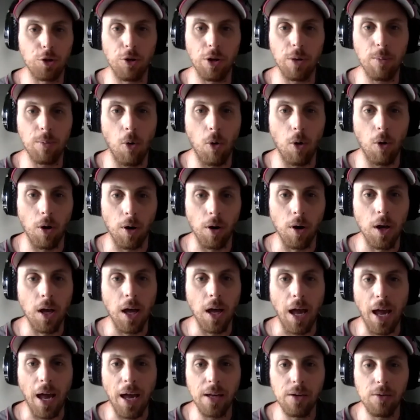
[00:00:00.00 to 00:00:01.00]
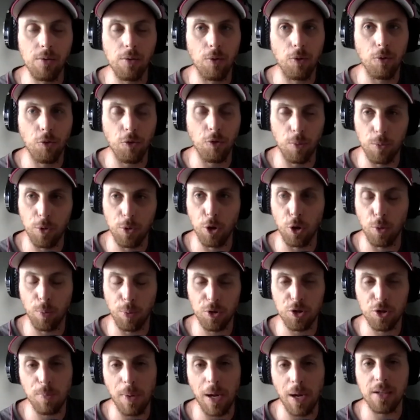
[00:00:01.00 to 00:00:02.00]
agree more. And from your
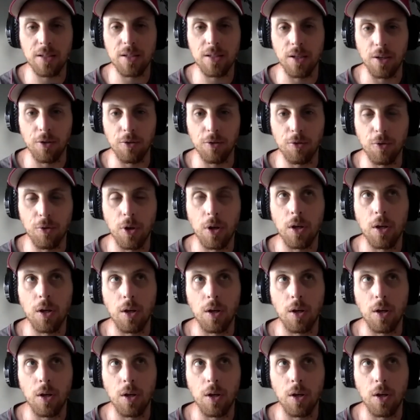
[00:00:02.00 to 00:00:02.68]
perspective,